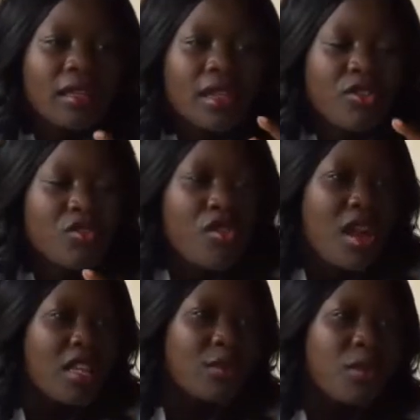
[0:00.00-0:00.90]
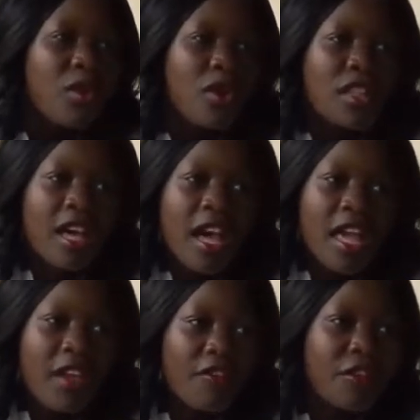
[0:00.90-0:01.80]
The transport, the
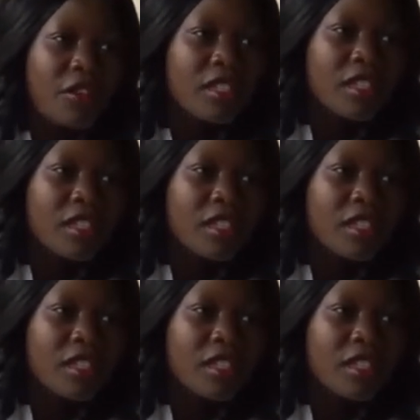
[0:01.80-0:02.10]
effort,